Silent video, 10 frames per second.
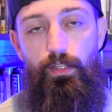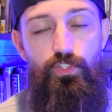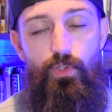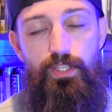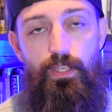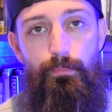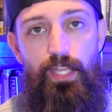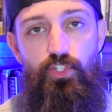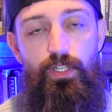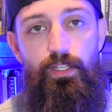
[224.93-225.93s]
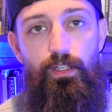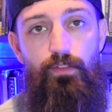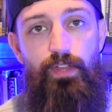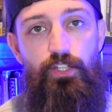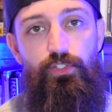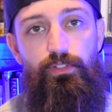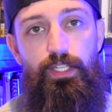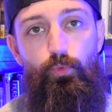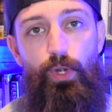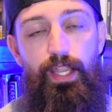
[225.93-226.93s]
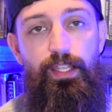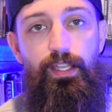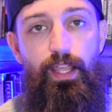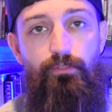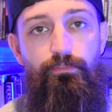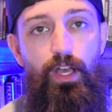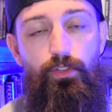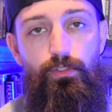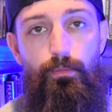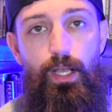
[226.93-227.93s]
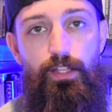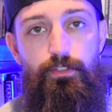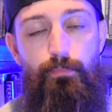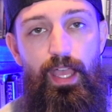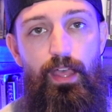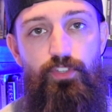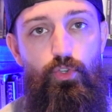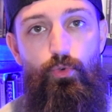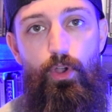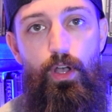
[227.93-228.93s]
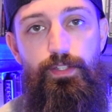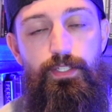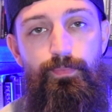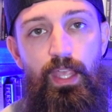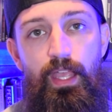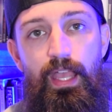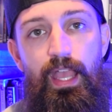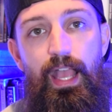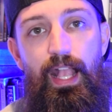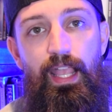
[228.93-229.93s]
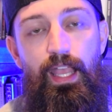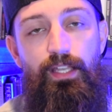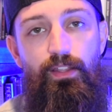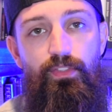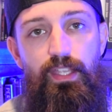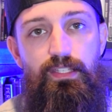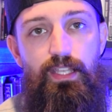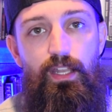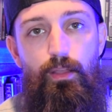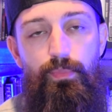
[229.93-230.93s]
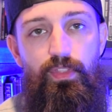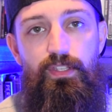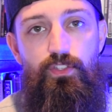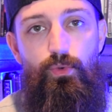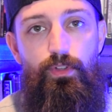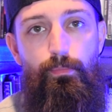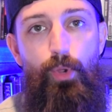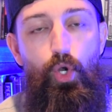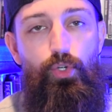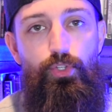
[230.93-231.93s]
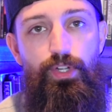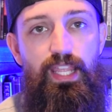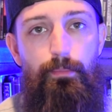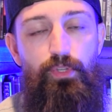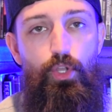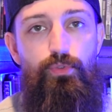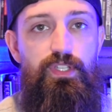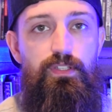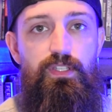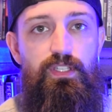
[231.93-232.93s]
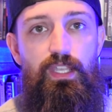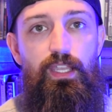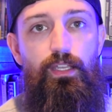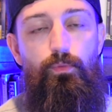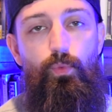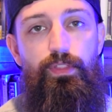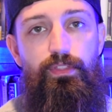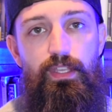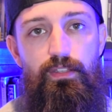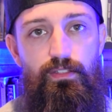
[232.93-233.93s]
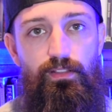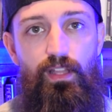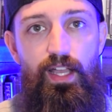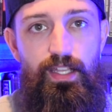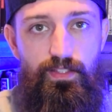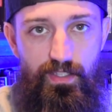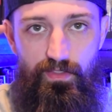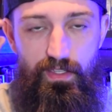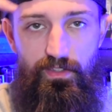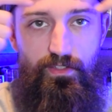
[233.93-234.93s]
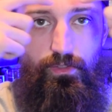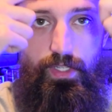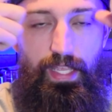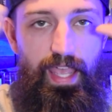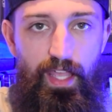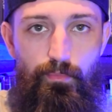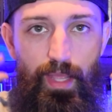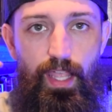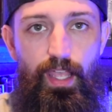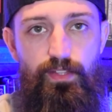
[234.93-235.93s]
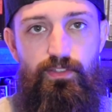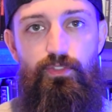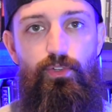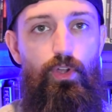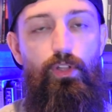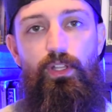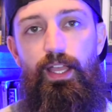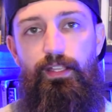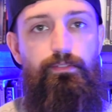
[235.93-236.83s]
So as I mentioned, eventually Regan and Father Lamont's paths cross, and they set up this sort of partnered hypnosis scene with these lights and these like headbands, and they're all like,